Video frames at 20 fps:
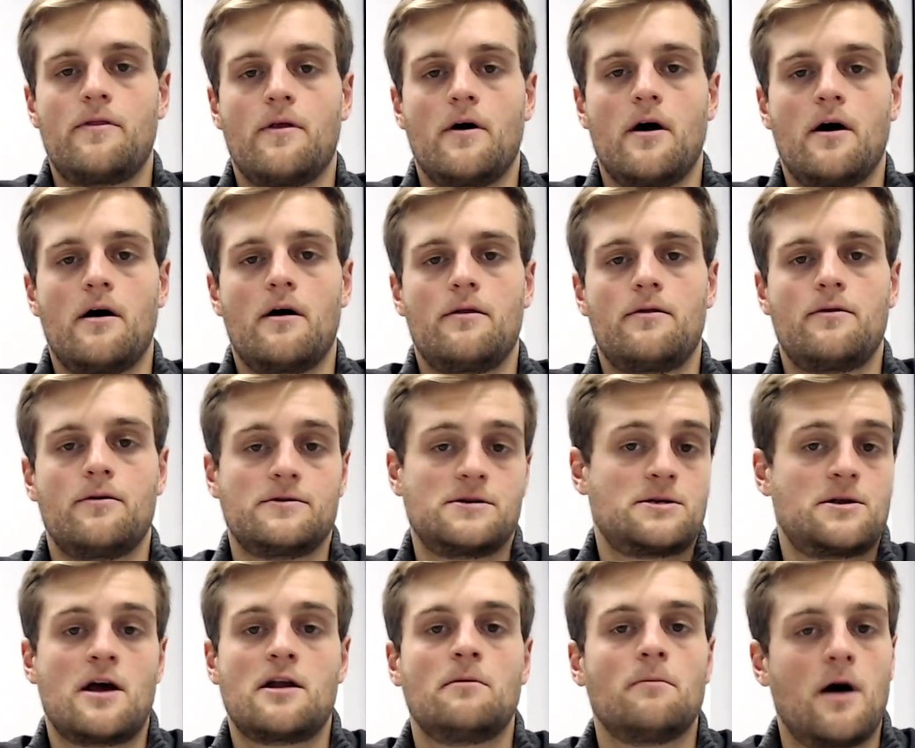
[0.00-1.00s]
the, those
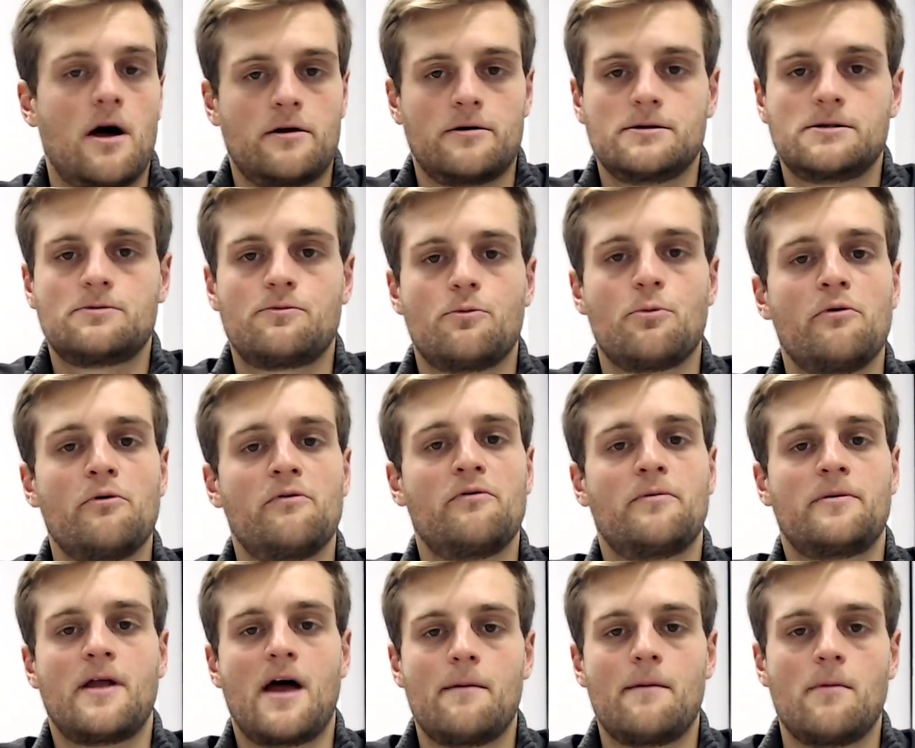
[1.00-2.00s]
dental models, removable
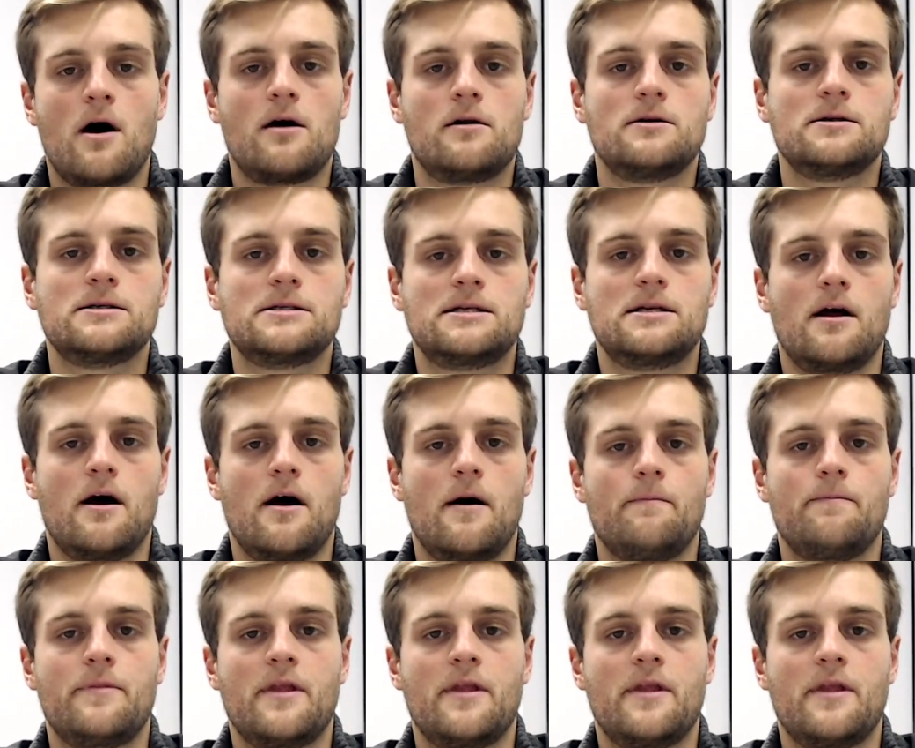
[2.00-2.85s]
die models, and um,